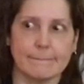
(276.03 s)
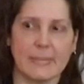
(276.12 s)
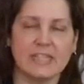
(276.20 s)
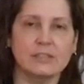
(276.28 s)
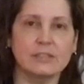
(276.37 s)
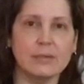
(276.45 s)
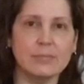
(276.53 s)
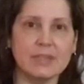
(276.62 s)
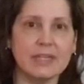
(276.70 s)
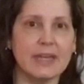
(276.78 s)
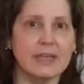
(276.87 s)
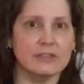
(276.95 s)

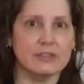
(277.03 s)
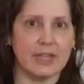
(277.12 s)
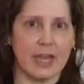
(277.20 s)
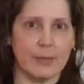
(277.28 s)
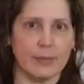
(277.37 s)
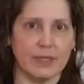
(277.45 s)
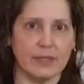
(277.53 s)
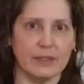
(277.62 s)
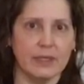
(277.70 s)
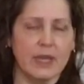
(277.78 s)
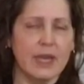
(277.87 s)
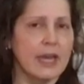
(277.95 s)
Something has to happen.
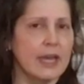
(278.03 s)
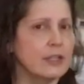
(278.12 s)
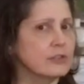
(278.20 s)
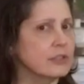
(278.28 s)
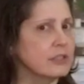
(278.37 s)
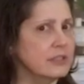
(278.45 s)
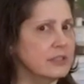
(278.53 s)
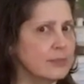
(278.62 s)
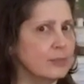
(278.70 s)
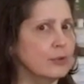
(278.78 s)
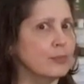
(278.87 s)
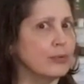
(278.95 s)
And there's a
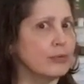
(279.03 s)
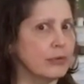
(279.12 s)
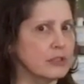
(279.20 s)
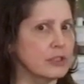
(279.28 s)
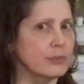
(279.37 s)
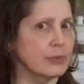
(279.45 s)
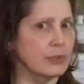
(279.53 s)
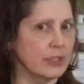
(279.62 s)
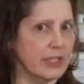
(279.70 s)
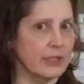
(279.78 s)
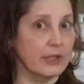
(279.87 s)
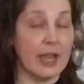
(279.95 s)
simple principle
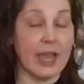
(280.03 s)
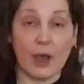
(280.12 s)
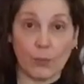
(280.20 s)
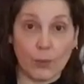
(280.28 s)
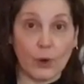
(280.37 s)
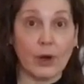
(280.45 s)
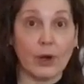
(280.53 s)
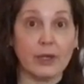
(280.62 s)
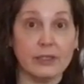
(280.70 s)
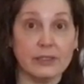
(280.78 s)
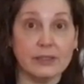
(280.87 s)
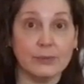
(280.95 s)
here at work
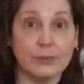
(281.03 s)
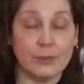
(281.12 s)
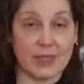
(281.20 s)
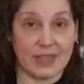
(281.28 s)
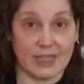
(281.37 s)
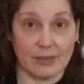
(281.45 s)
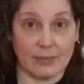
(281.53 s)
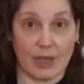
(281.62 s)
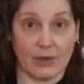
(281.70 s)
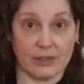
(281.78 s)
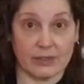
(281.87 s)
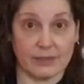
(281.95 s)
when we think
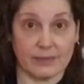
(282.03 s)
about it.